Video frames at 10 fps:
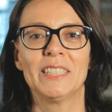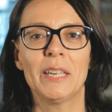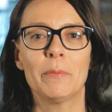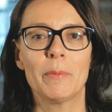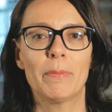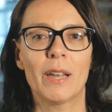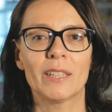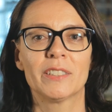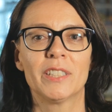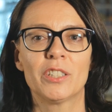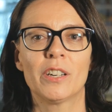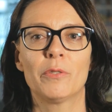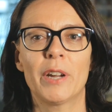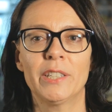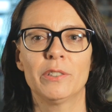DAB Plus digital
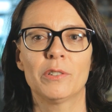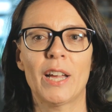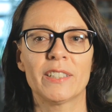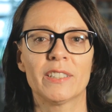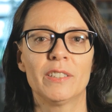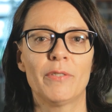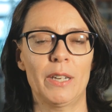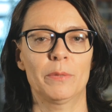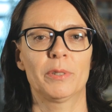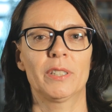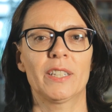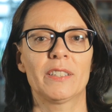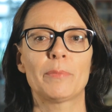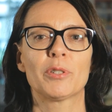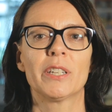radio has developed
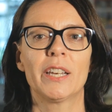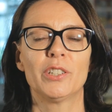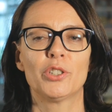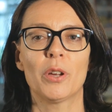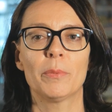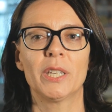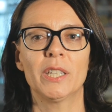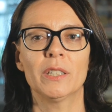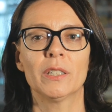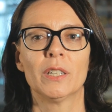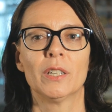exceptionally in Germany.